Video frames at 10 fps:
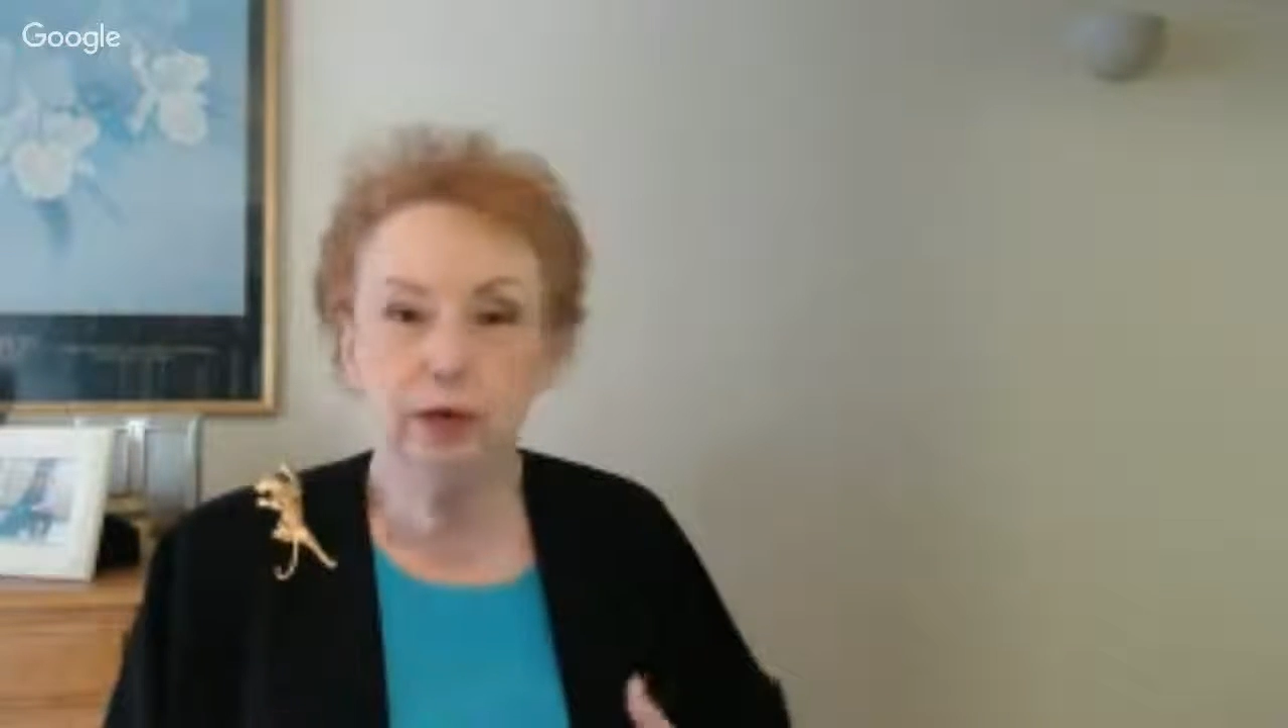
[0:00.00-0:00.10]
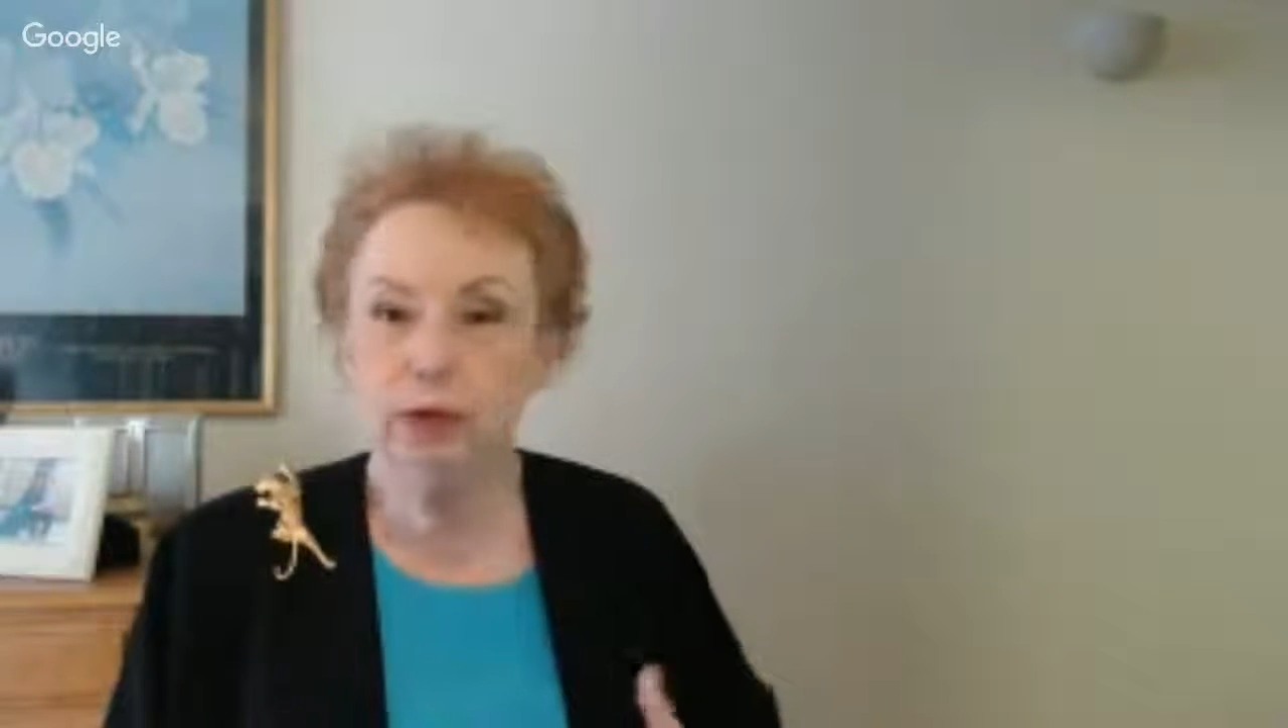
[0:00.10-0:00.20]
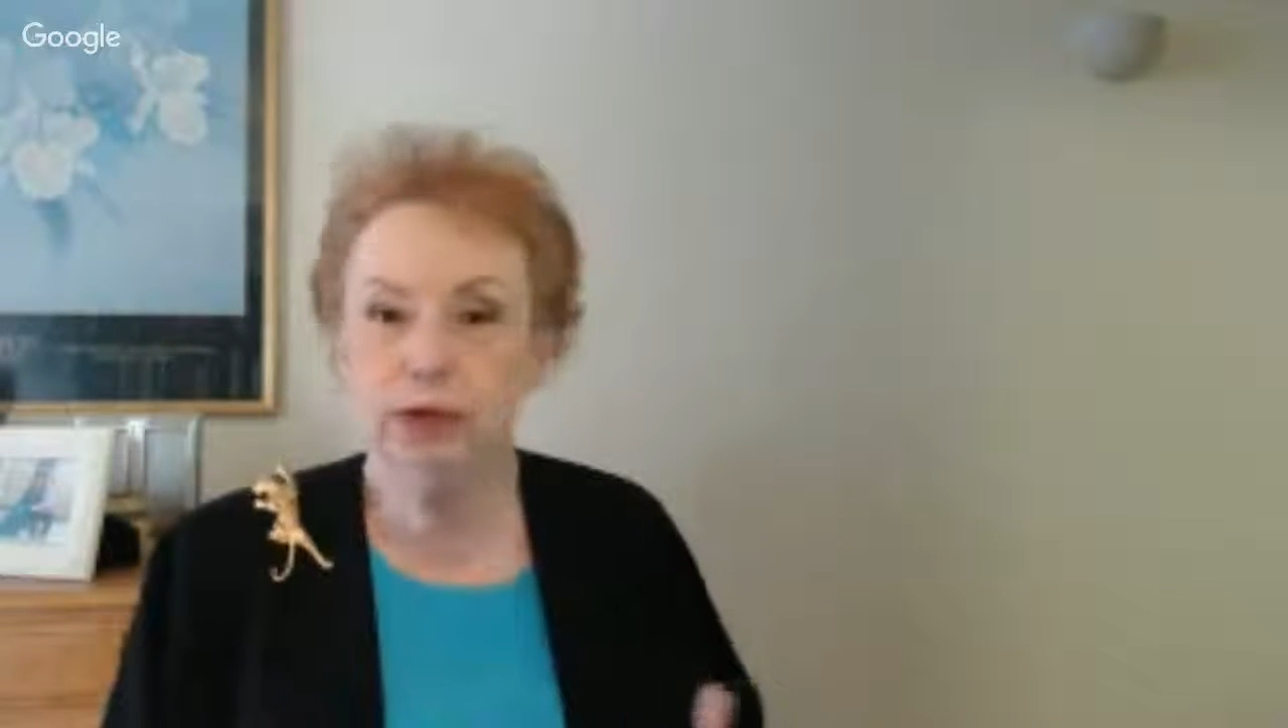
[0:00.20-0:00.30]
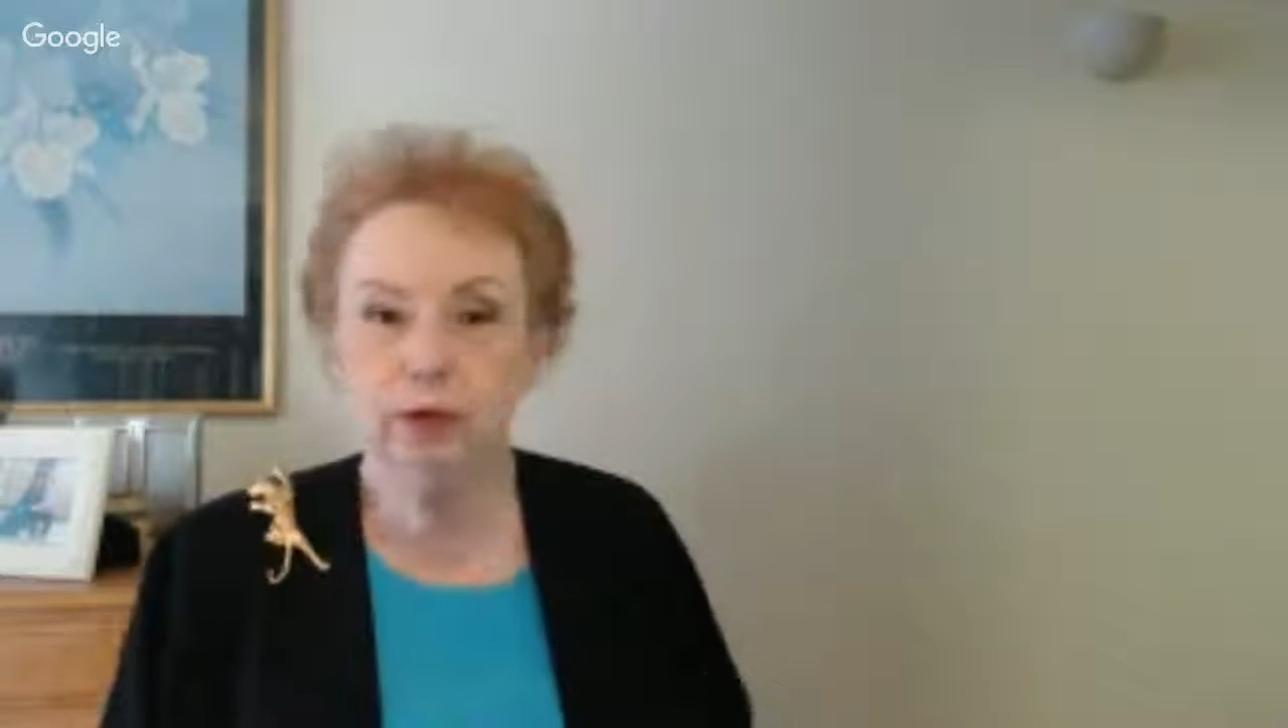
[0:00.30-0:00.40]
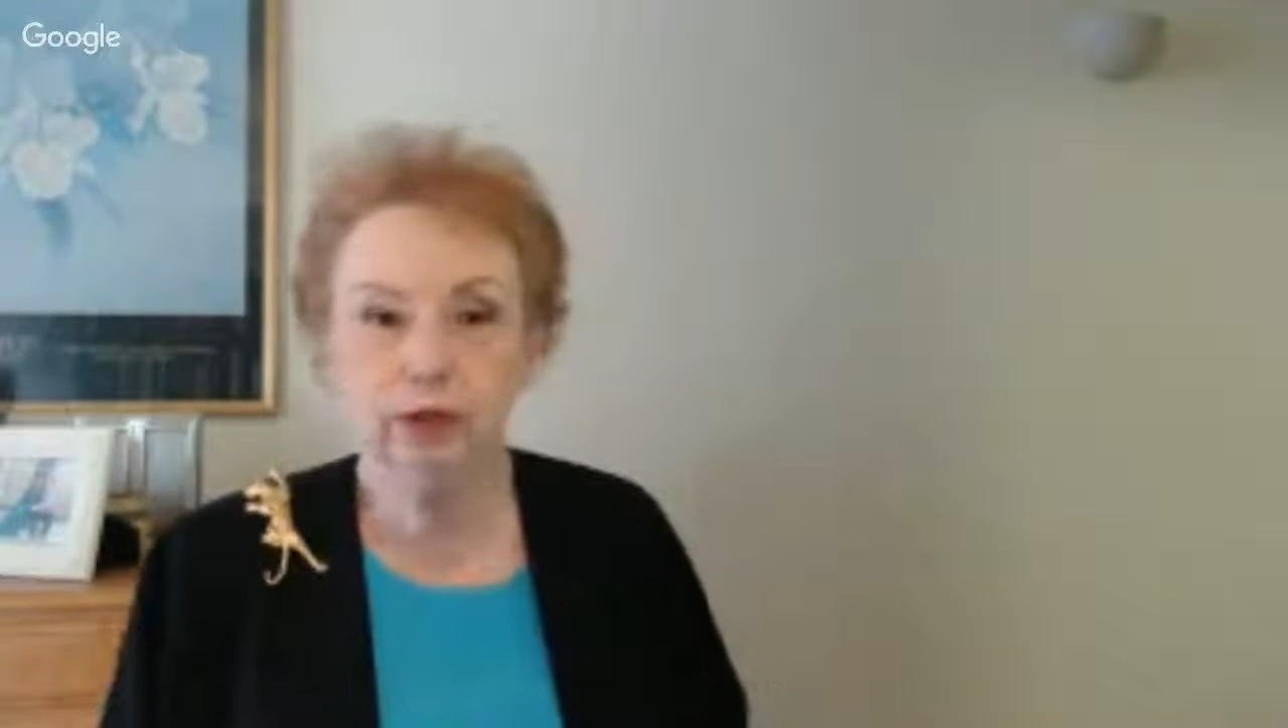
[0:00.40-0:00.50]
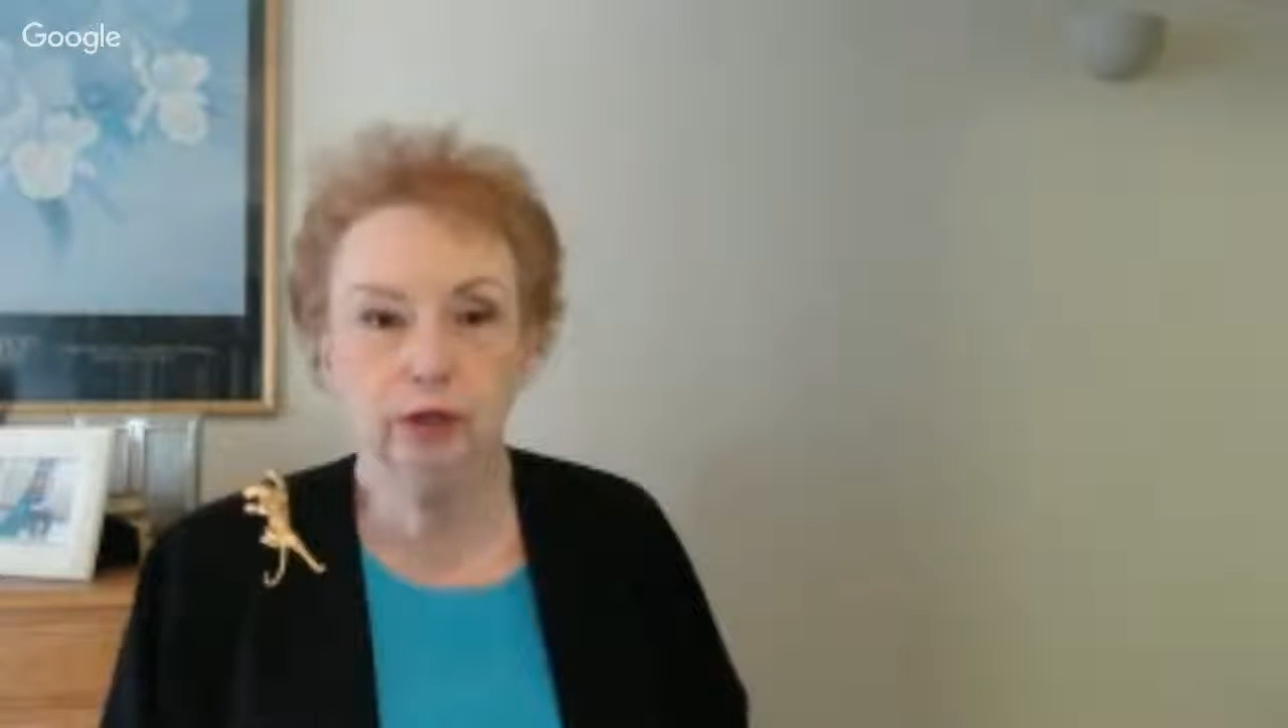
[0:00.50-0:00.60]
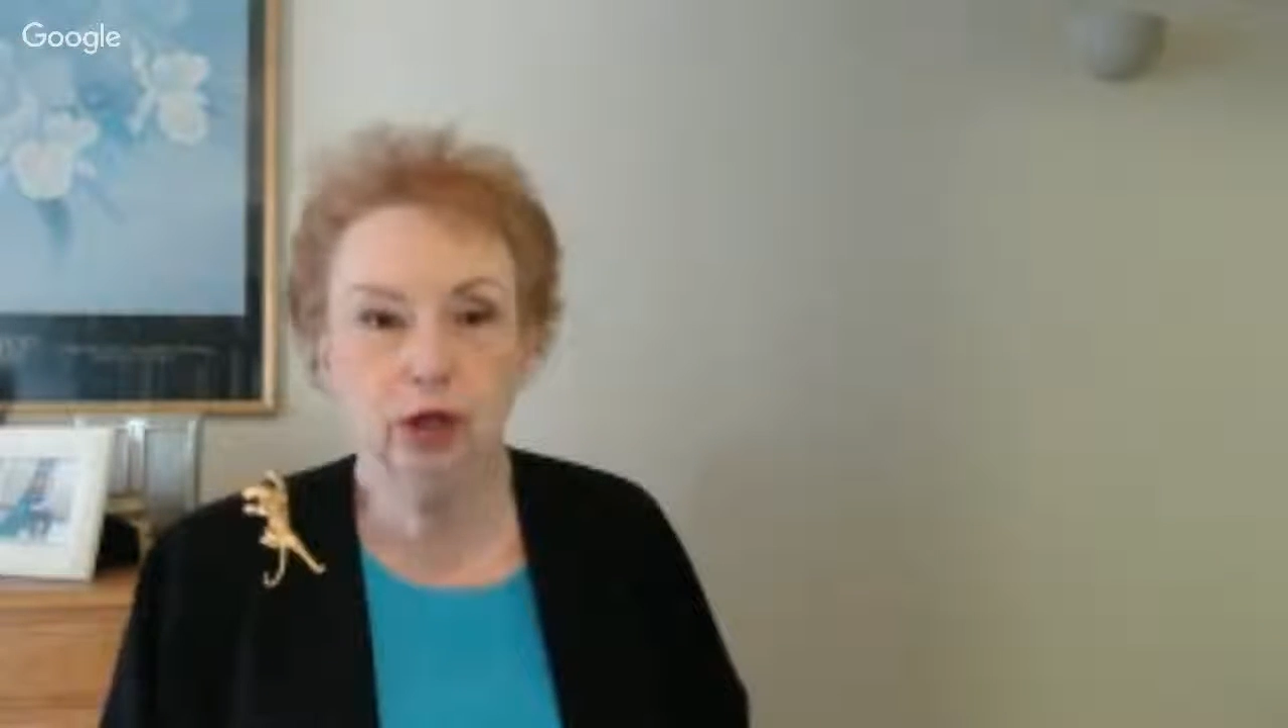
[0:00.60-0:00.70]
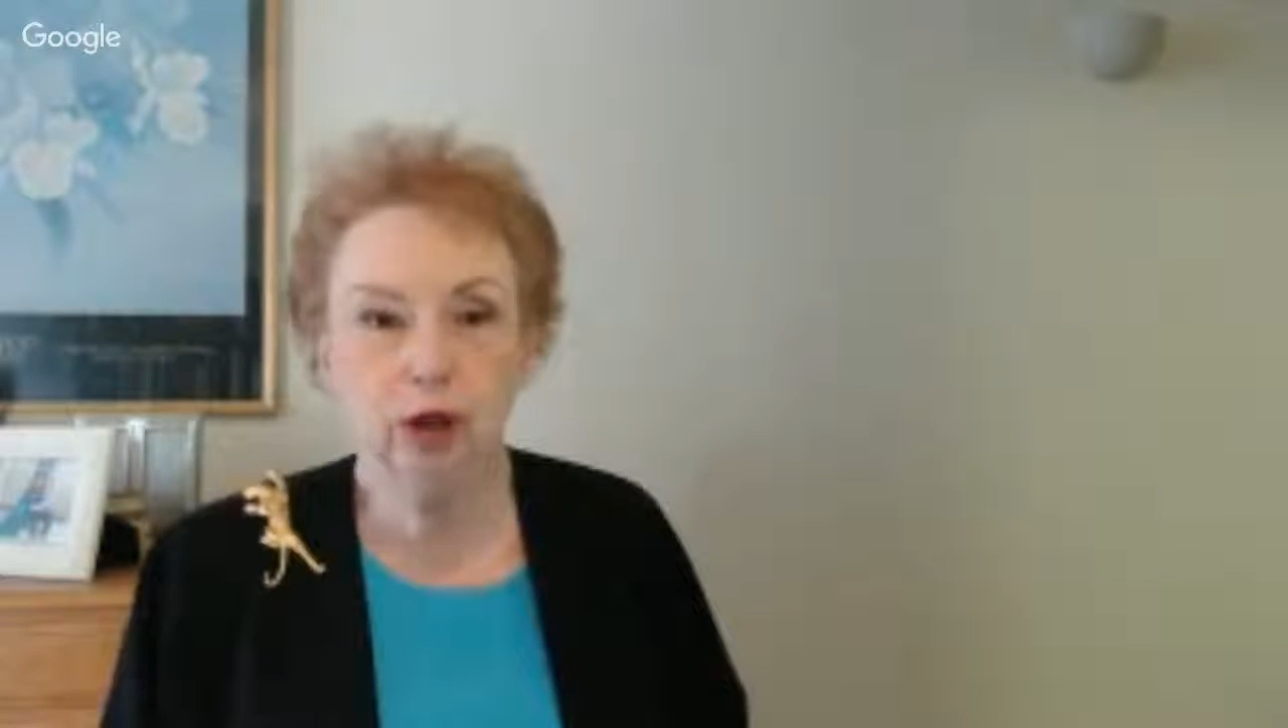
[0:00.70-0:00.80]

they're on the go,